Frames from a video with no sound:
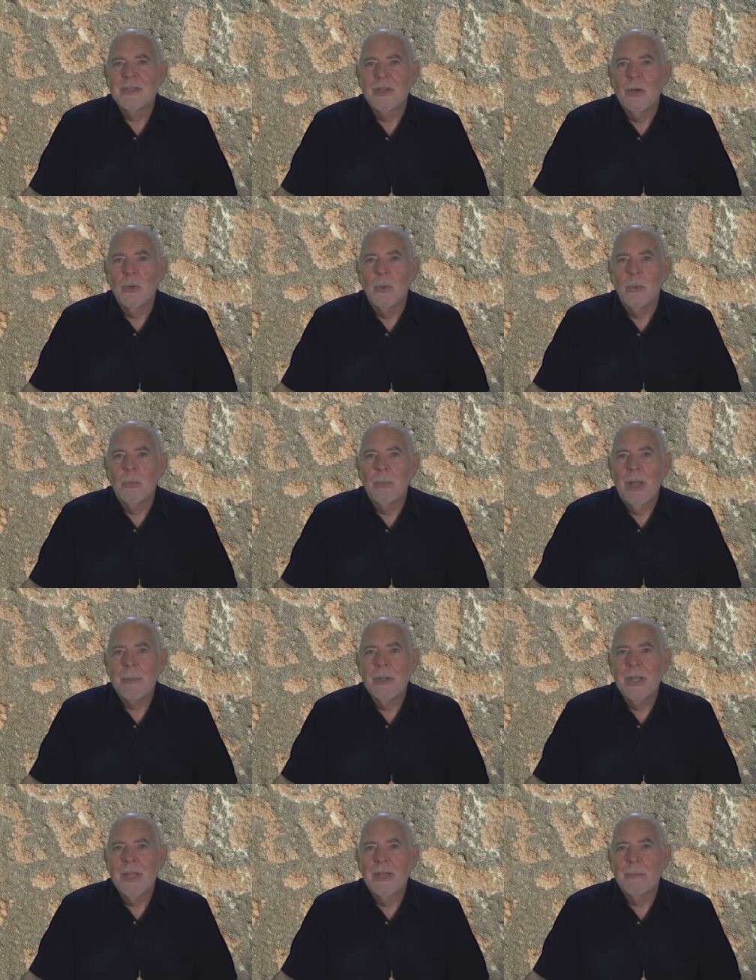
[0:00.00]
So
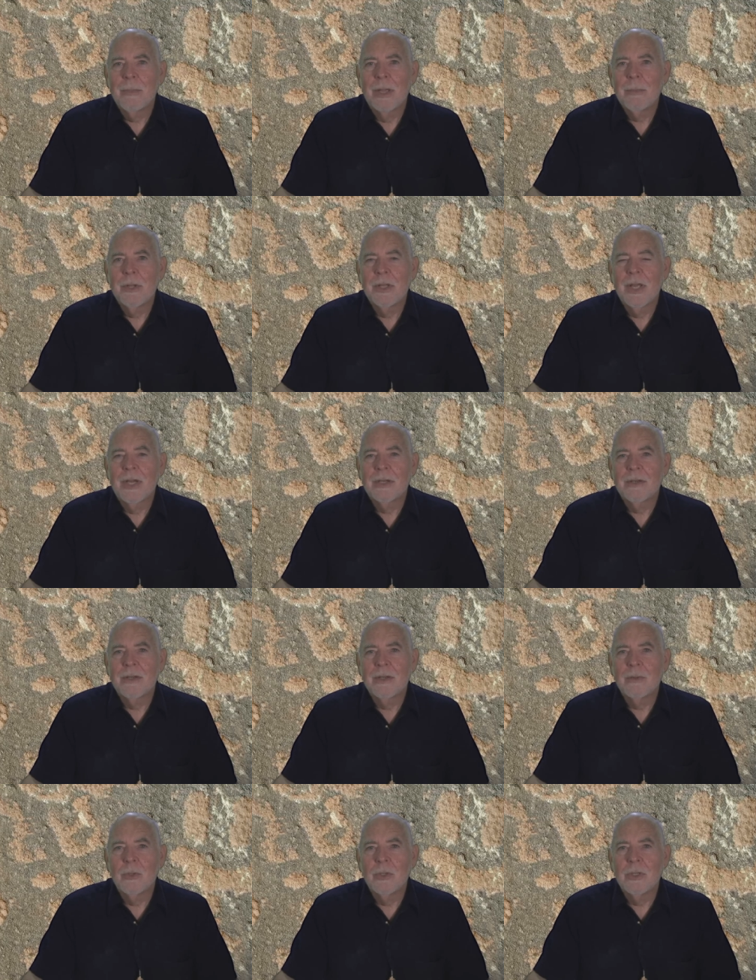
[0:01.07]
maybe maybe that
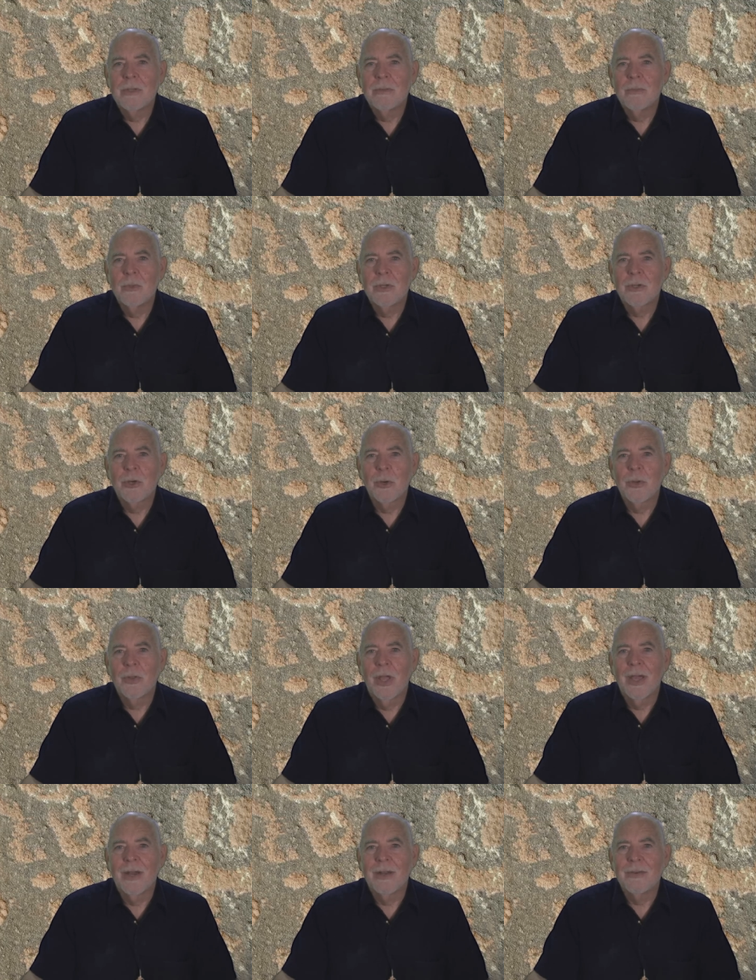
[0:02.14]
uh, will will cure
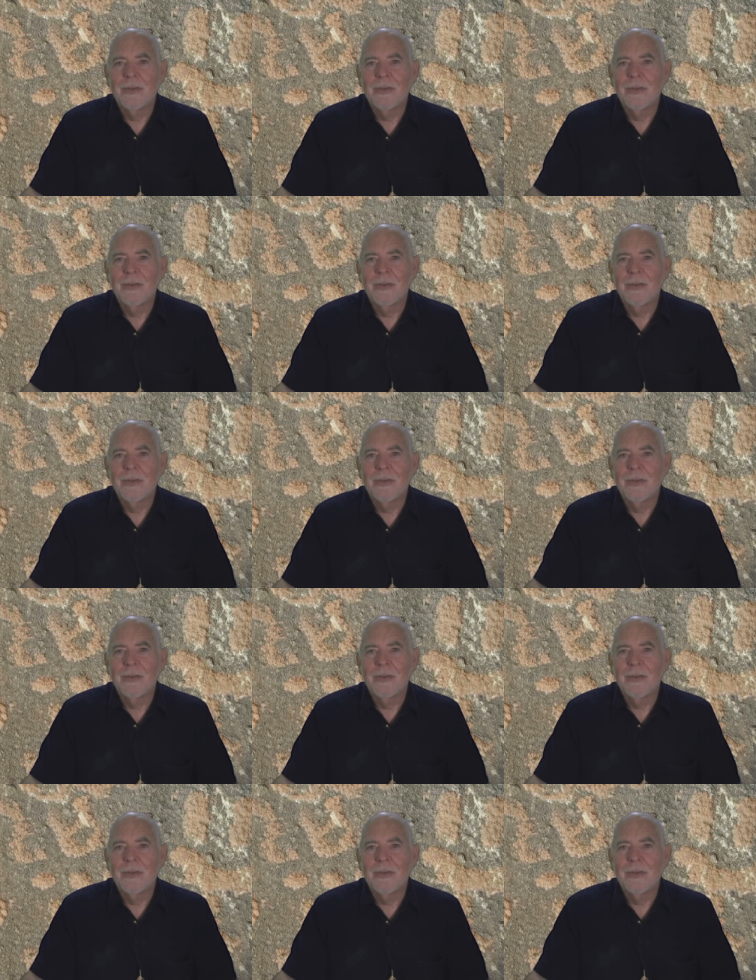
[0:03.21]
that